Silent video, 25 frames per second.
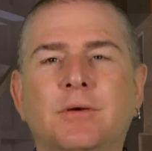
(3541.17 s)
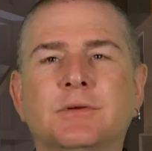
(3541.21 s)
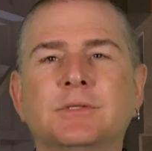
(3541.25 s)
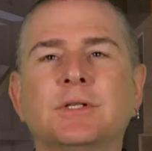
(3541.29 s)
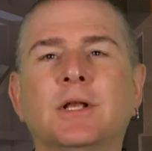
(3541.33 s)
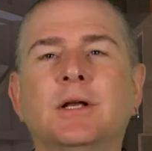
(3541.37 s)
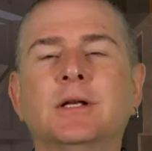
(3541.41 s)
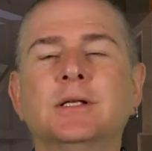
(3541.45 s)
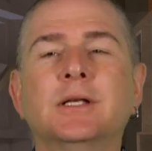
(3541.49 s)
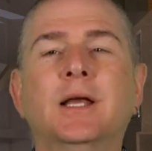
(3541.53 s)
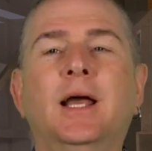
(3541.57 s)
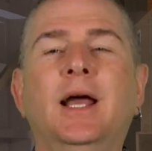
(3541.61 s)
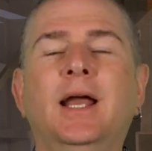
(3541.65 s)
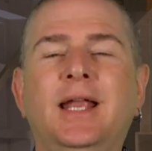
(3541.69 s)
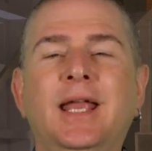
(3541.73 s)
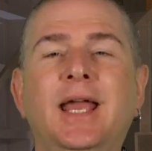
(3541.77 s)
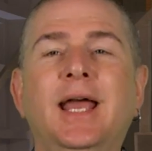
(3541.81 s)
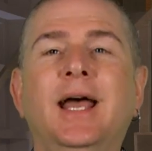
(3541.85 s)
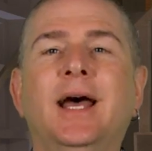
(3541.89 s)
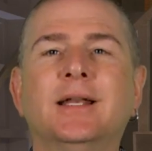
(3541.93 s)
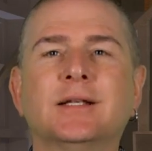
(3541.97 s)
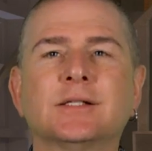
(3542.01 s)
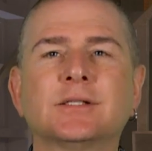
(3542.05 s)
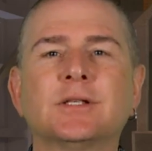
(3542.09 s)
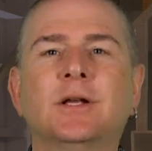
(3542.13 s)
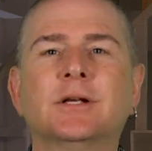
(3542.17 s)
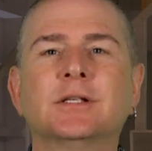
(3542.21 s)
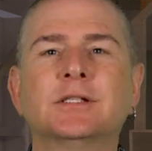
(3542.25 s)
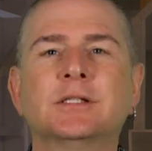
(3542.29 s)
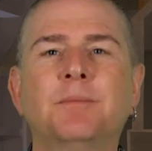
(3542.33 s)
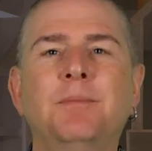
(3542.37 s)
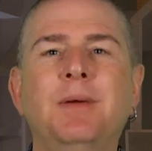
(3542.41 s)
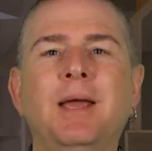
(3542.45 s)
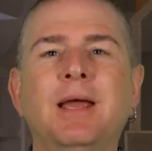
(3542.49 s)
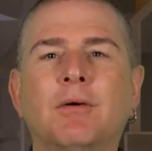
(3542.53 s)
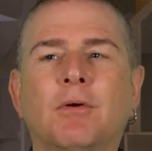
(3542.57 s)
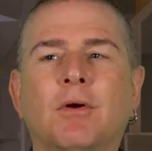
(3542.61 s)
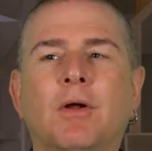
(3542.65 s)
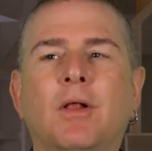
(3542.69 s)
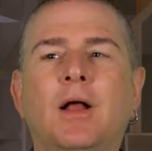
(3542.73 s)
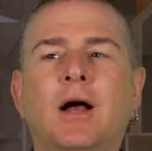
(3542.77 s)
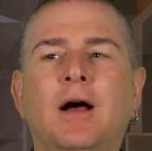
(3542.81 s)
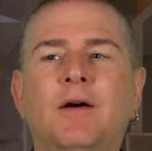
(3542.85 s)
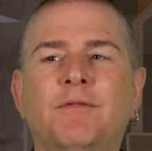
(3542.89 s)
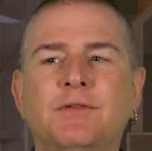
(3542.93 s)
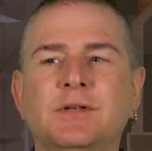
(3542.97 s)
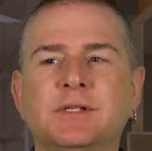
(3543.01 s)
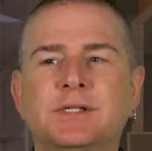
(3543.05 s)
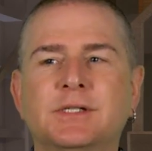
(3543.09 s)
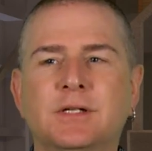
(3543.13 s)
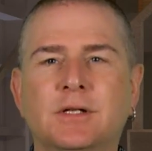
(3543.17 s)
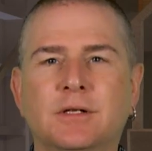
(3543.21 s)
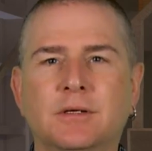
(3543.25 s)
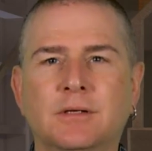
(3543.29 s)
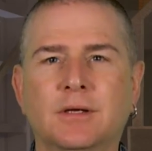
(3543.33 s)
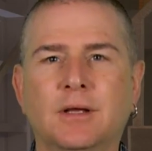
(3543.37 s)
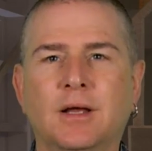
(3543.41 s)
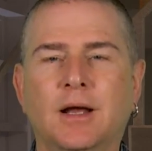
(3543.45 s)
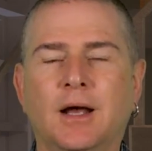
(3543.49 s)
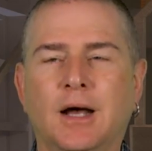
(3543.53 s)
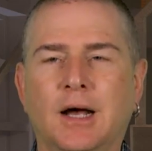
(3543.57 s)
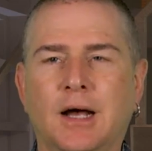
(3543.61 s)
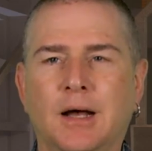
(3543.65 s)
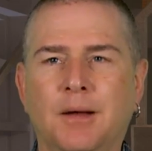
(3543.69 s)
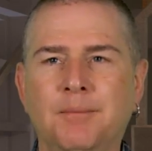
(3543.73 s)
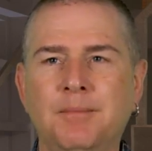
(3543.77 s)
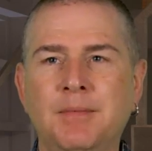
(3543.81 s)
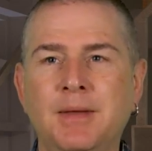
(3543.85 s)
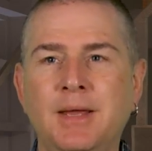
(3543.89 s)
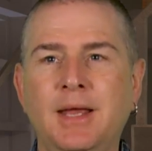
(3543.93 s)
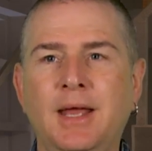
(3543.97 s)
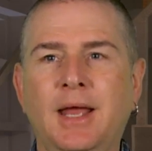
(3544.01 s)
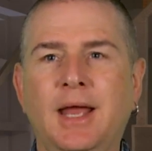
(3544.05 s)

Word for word: as long again, as long as the payroll office um,